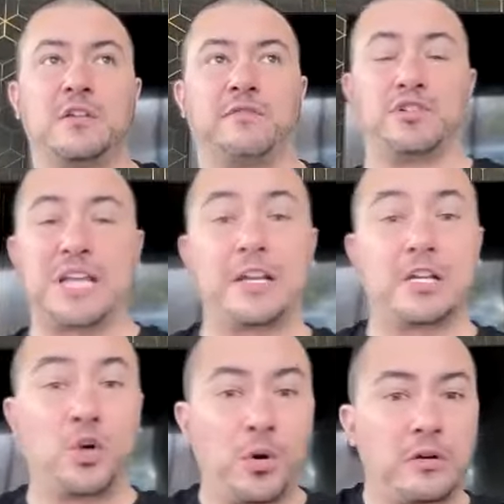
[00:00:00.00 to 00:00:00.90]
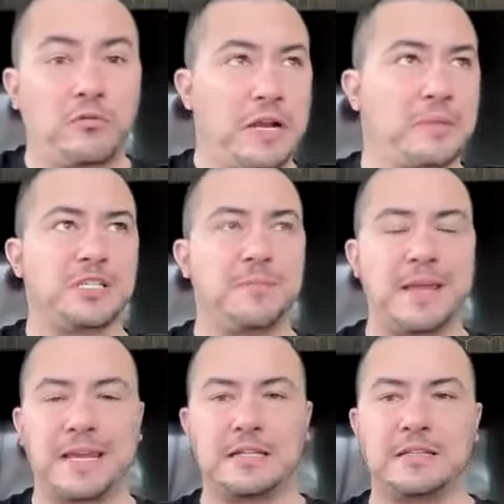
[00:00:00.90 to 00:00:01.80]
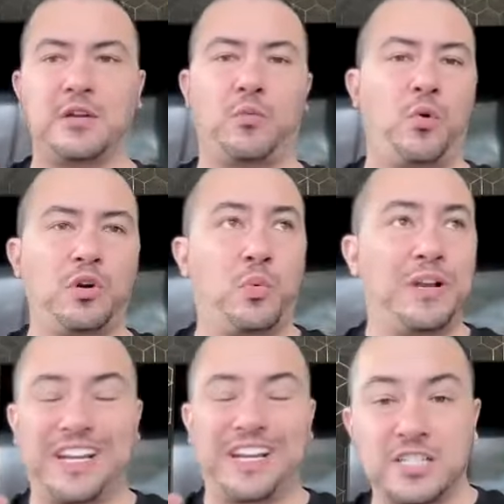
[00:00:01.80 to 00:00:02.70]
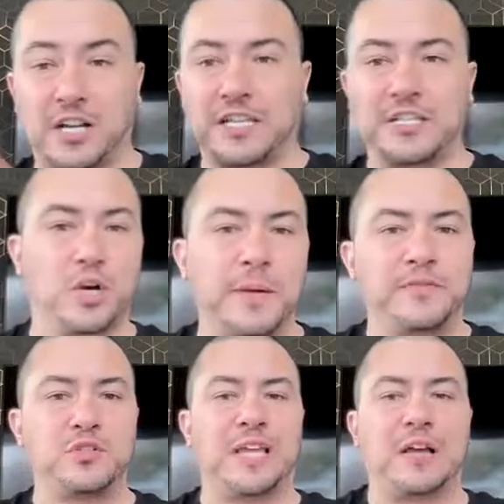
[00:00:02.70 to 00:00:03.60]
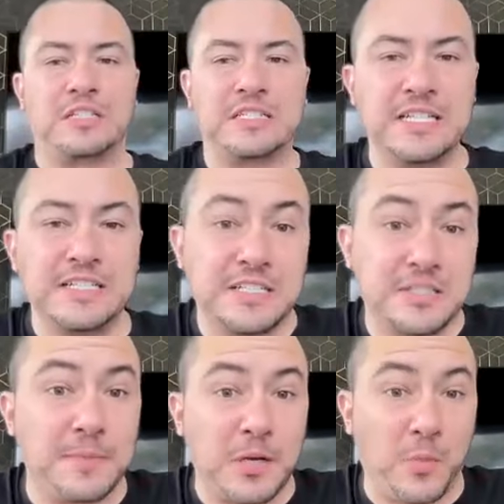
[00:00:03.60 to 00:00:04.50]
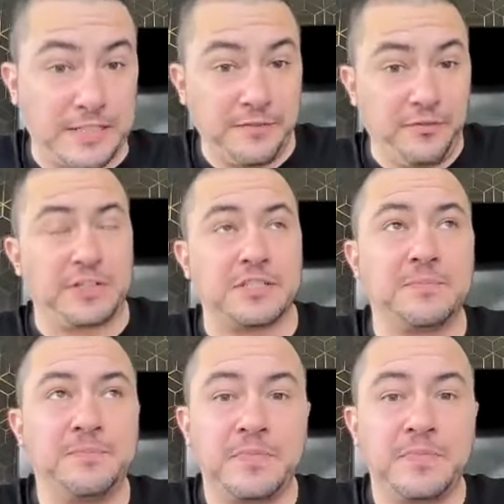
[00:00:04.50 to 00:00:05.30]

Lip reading: versus how did Gordon Ramsay make it in the award-winning Kentucky Derby of 2006 is going to be quite different.